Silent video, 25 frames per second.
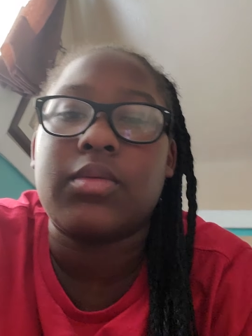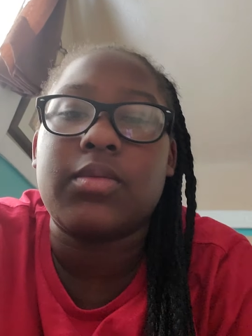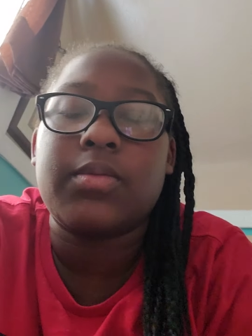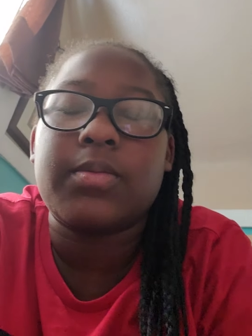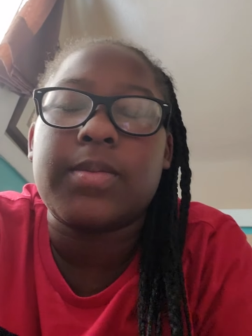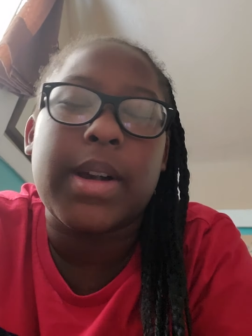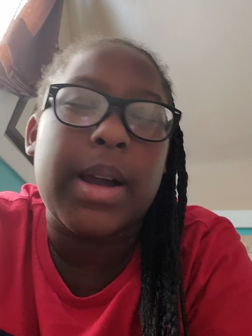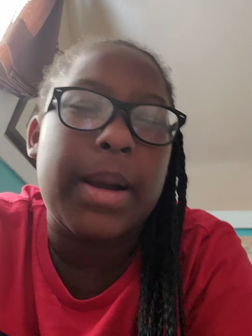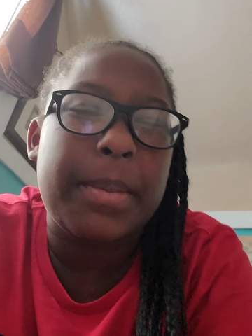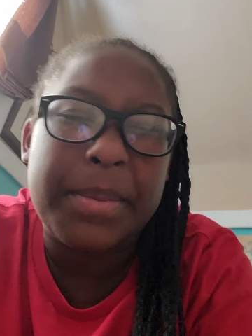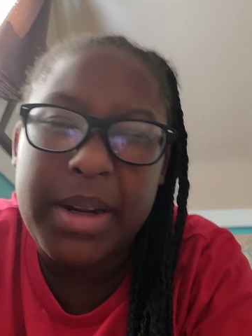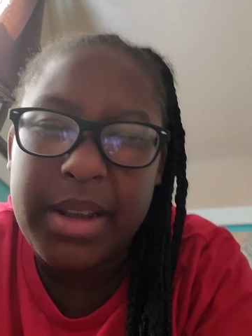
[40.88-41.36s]

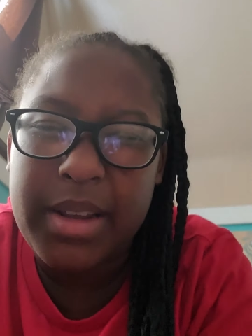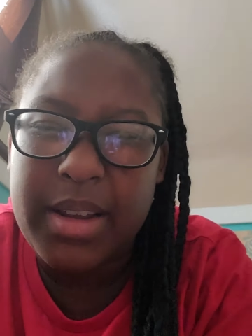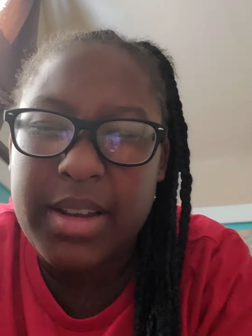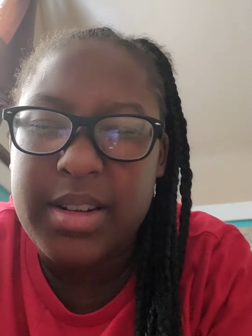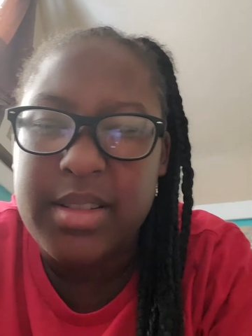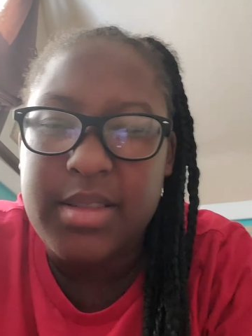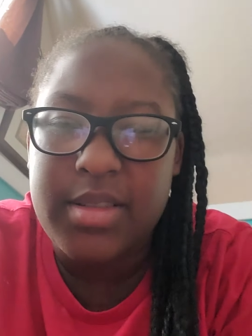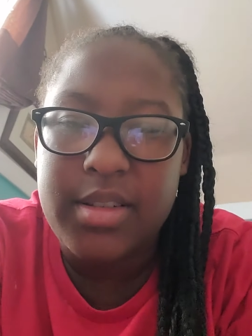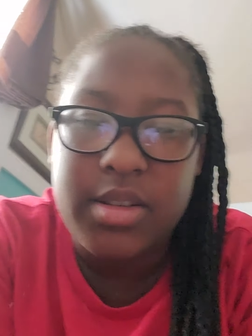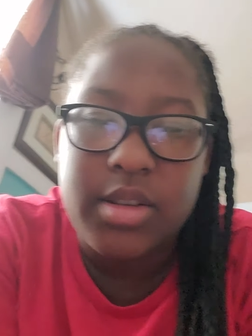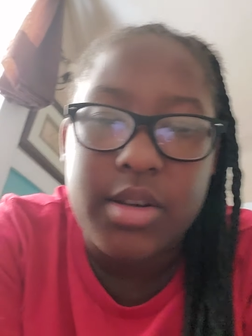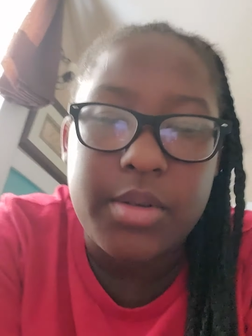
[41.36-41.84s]
I'm not
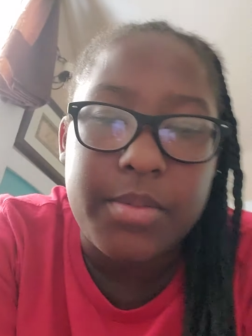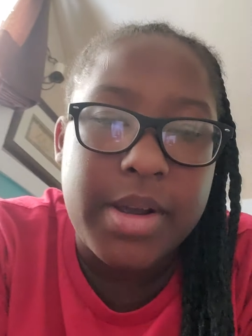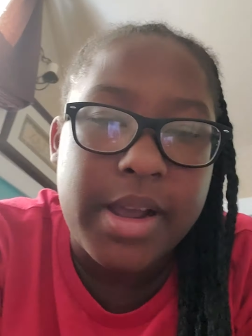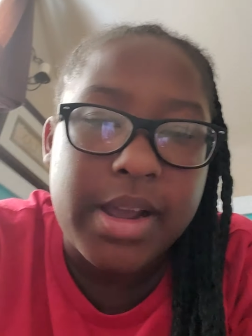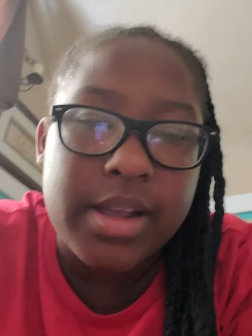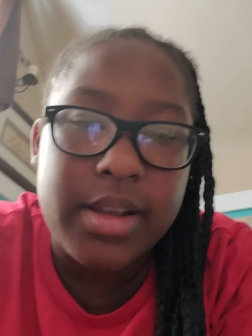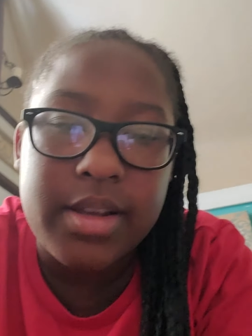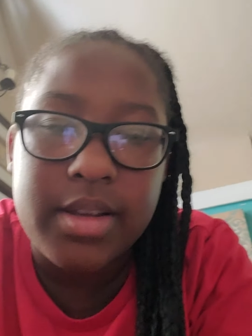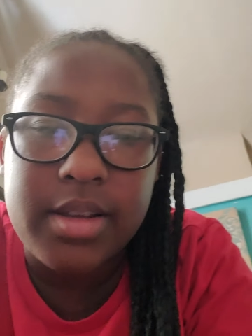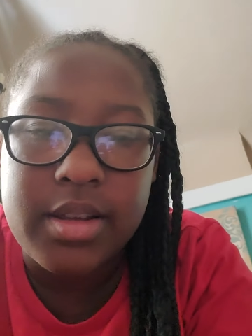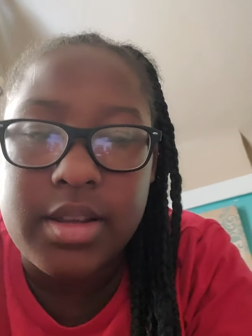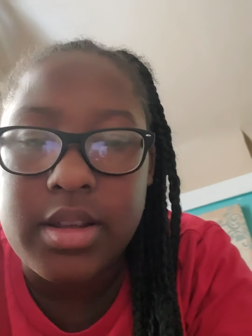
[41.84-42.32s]
gonna tell you my
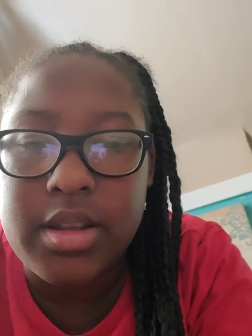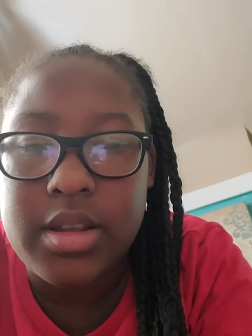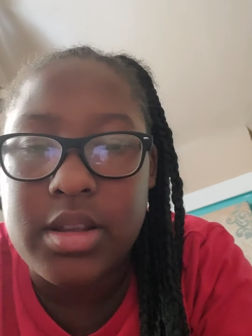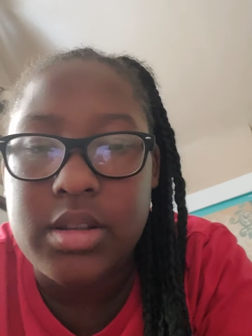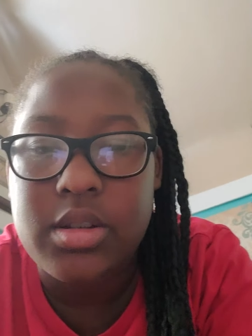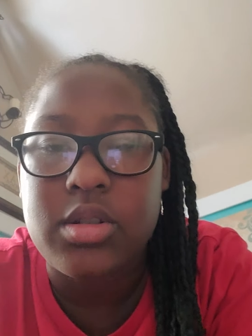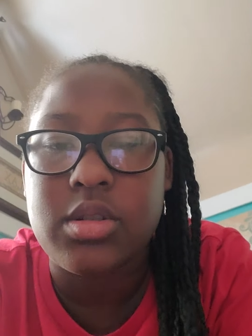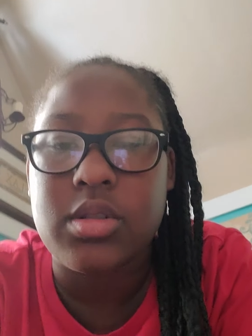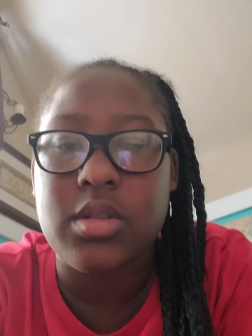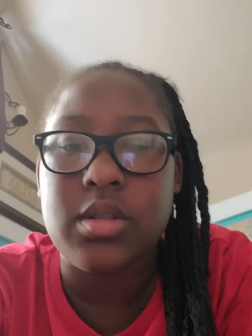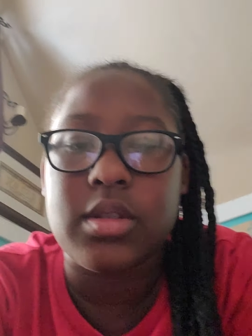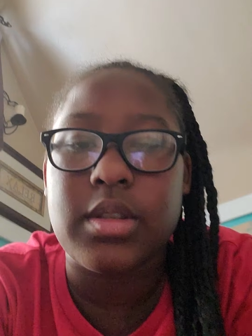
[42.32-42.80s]

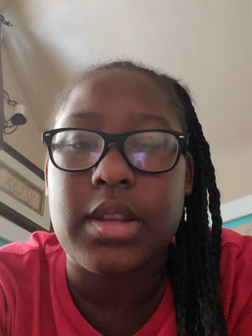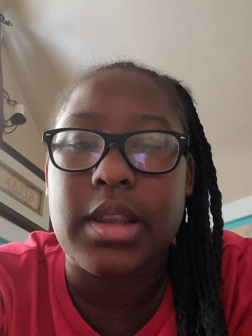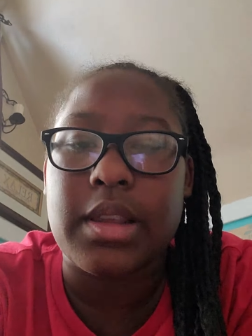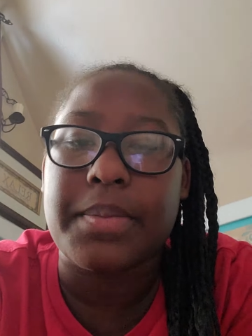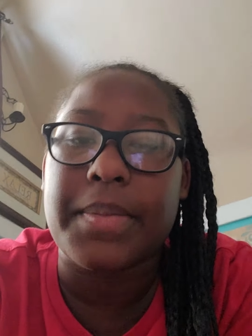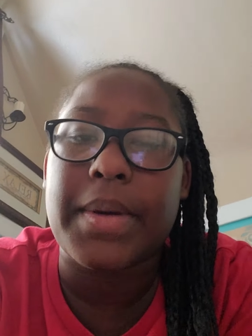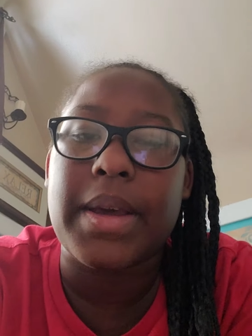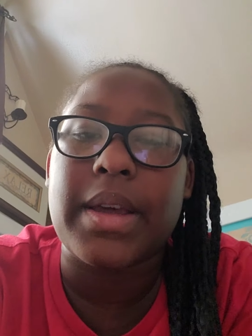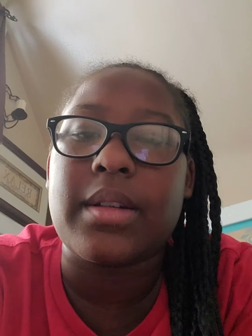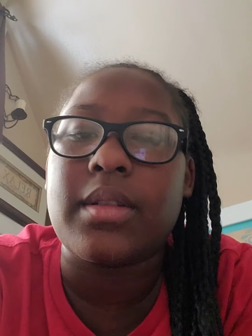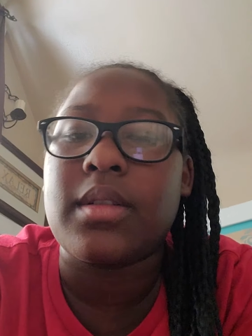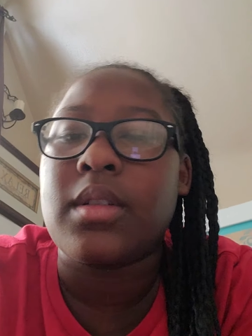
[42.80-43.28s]
age because that's
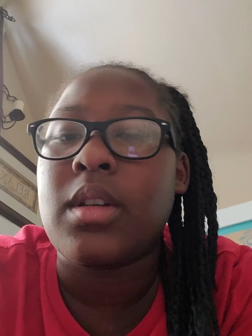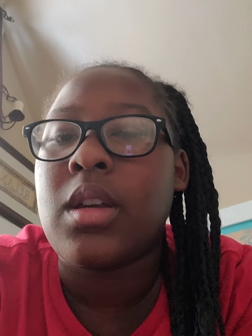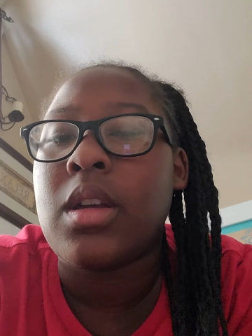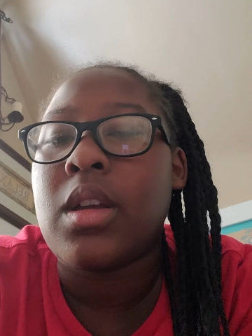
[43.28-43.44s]
bad.